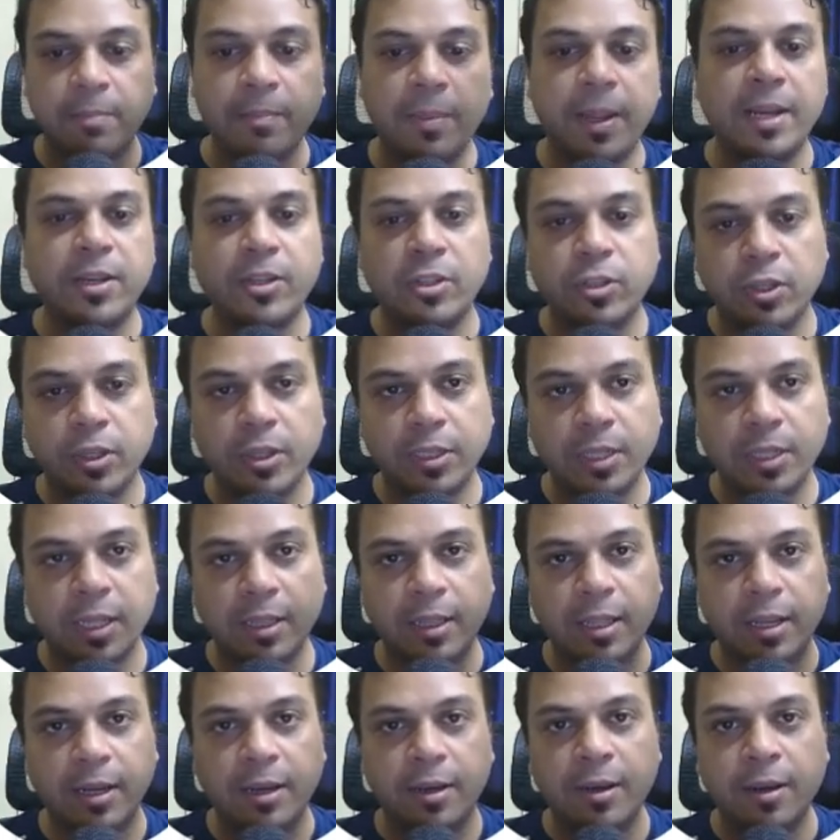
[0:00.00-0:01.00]
paid search,
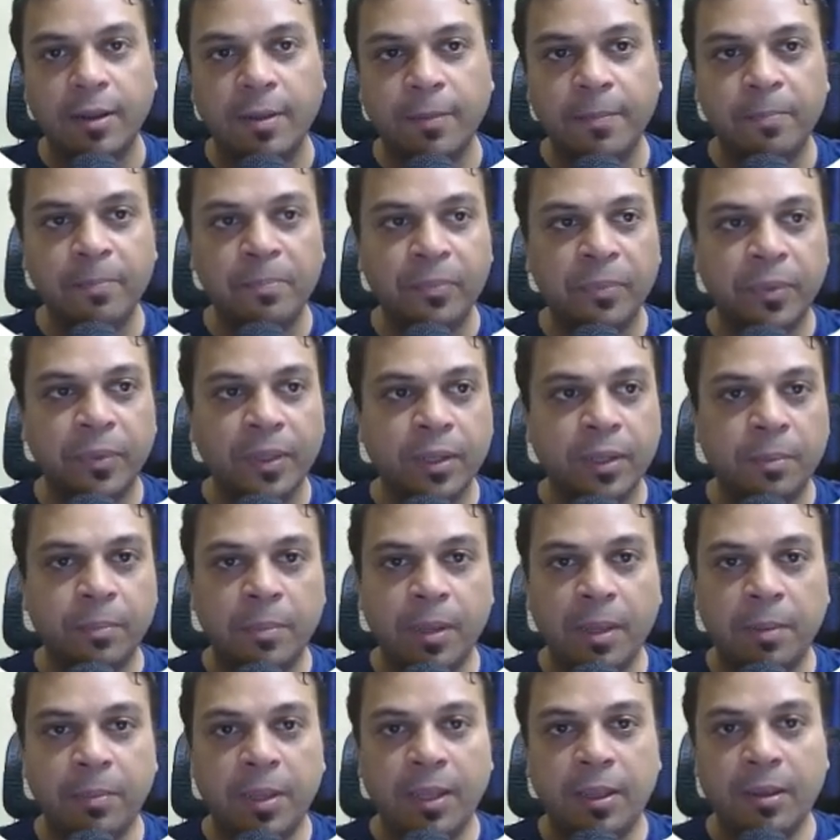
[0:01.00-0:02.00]
and then
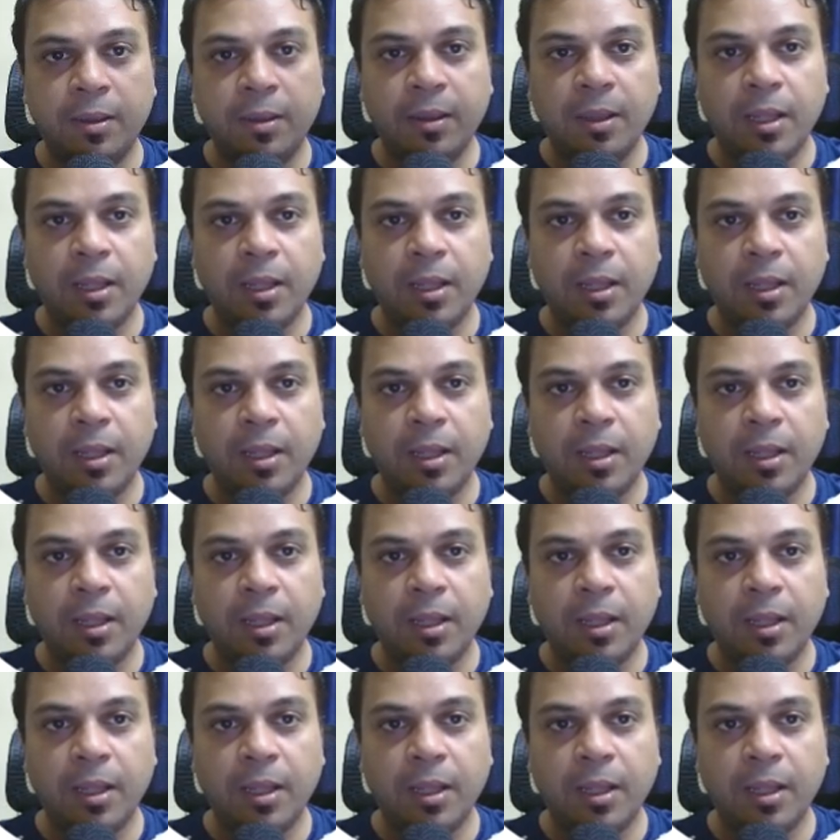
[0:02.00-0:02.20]
maybe